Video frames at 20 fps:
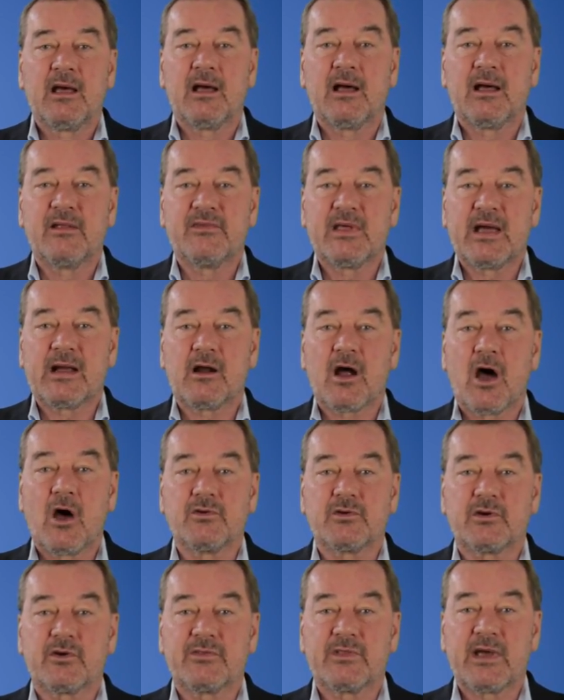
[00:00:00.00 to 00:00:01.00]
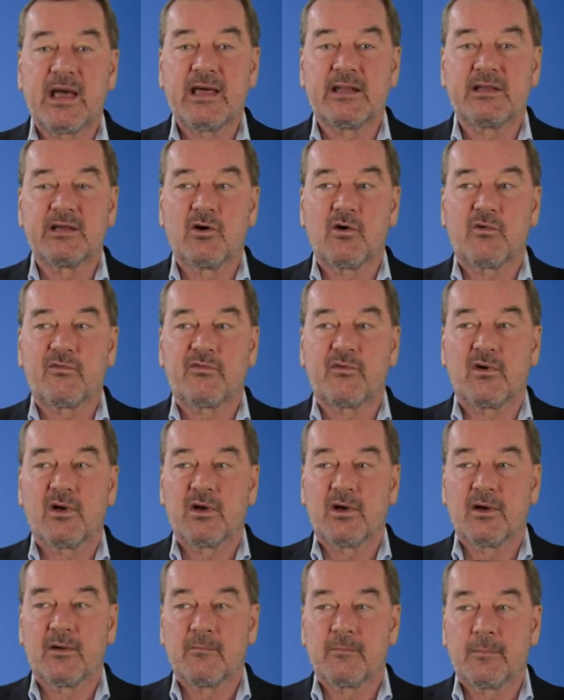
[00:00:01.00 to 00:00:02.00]
And there, under the heading of
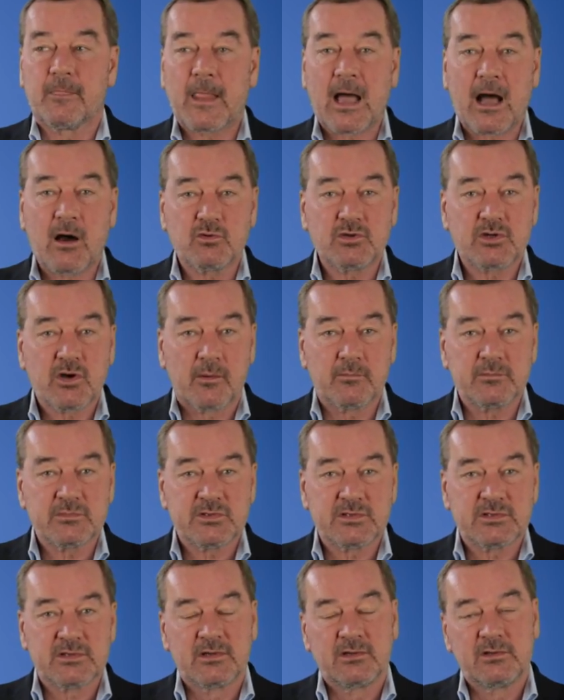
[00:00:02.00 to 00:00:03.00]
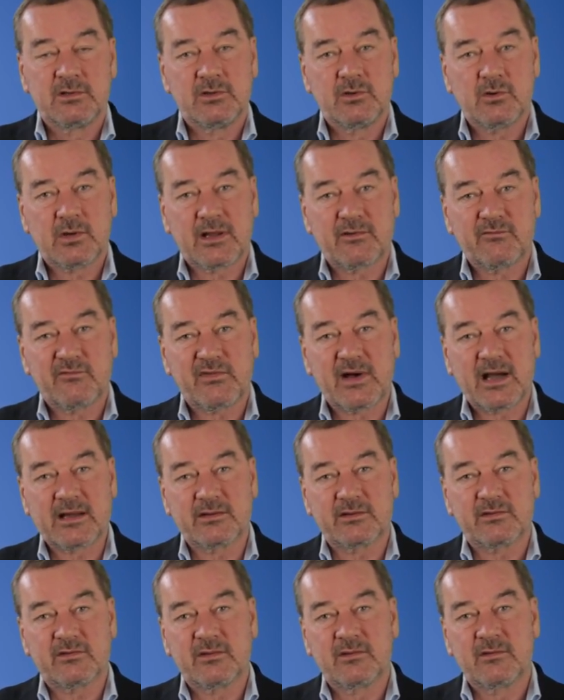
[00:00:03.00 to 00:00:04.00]
outcomes, you can
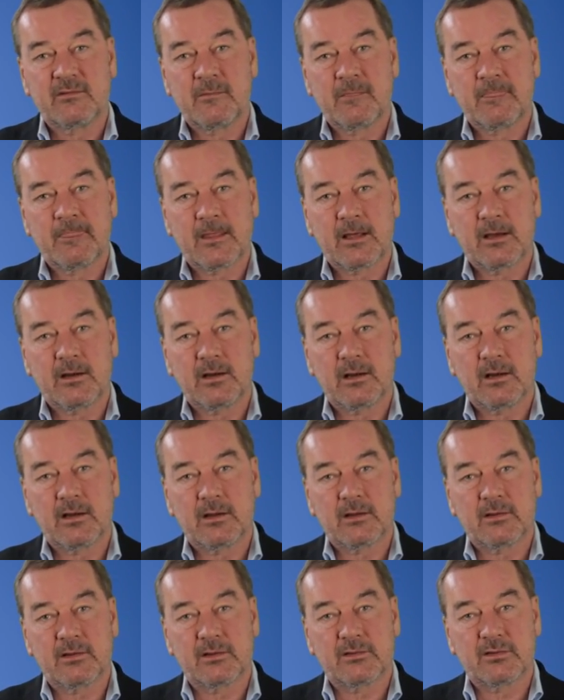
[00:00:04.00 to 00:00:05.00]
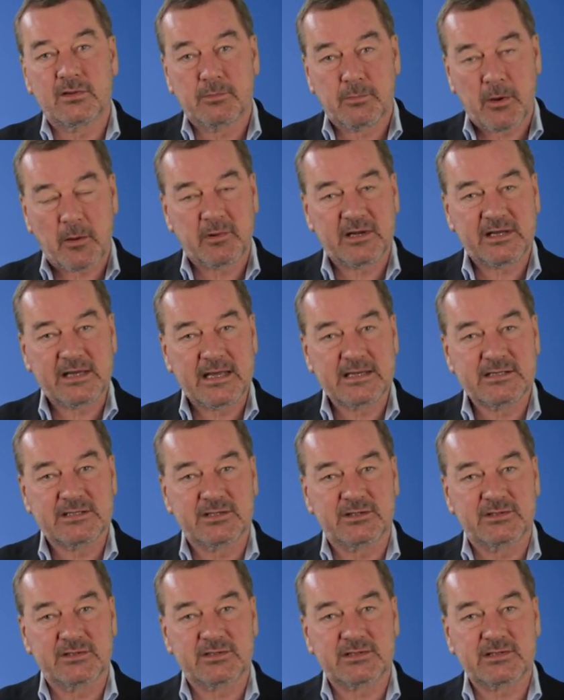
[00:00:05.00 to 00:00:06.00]
find the
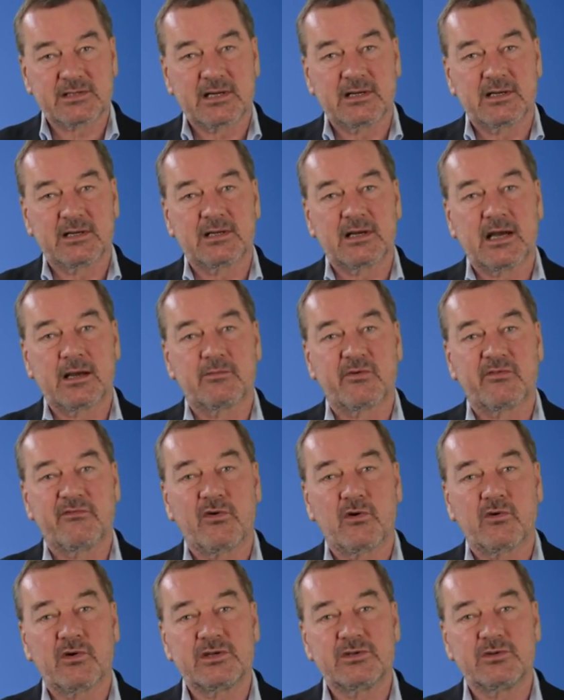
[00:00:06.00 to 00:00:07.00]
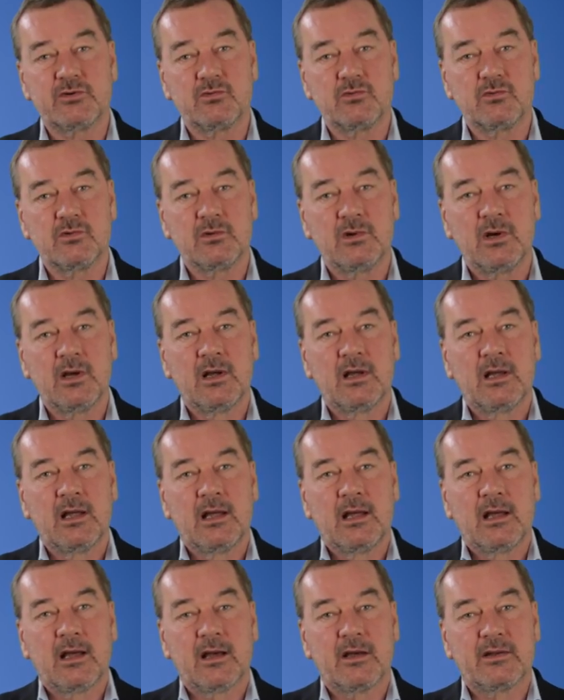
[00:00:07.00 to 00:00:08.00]
publications I'm referring to,
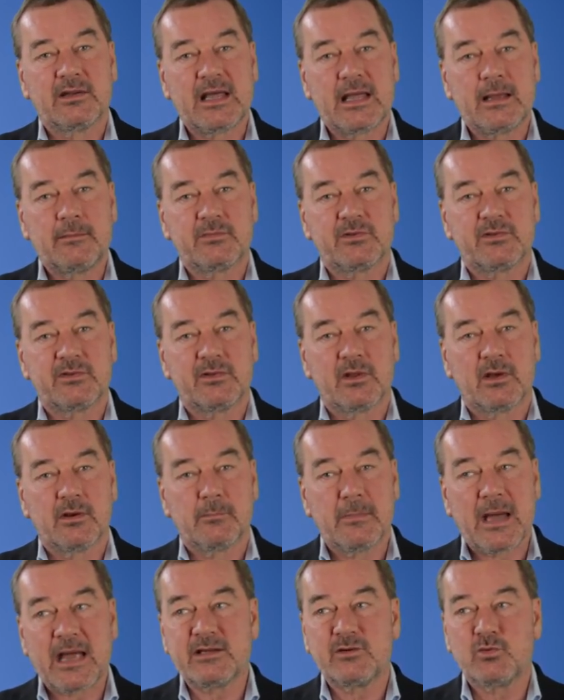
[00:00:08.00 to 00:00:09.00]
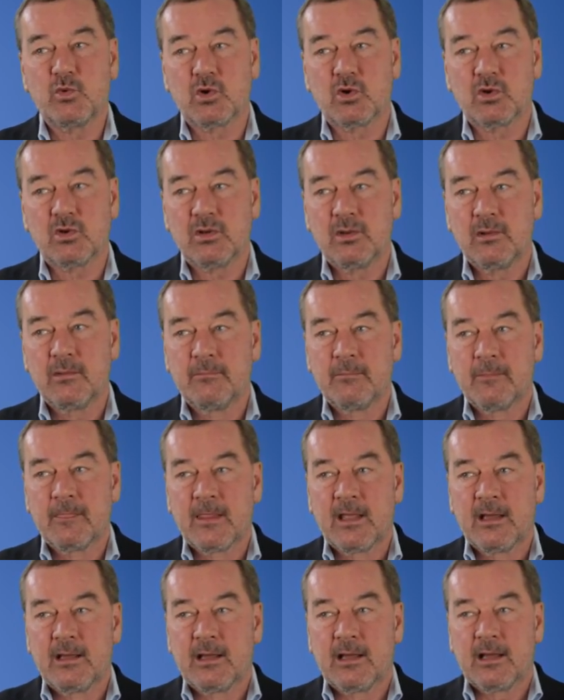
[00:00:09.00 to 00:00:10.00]
named Manual
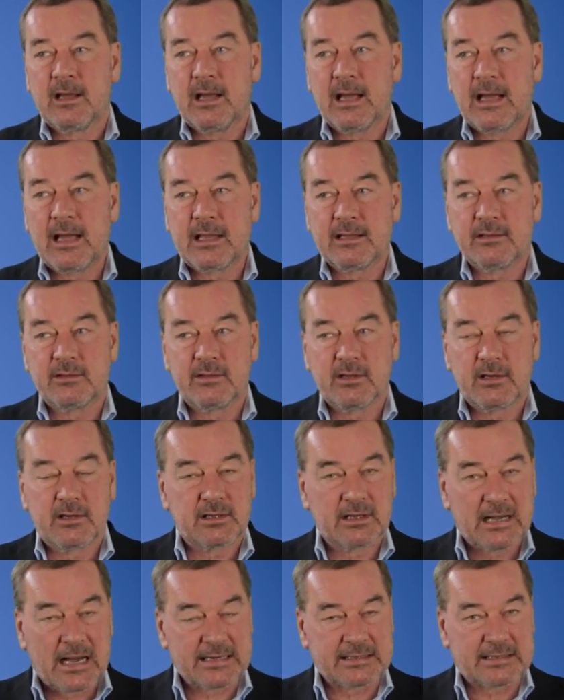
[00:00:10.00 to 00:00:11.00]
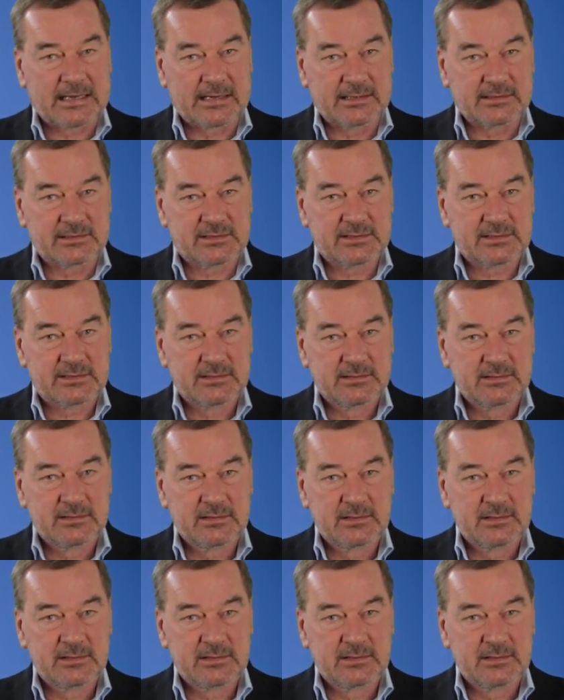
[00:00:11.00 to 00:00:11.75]
and Guidelines.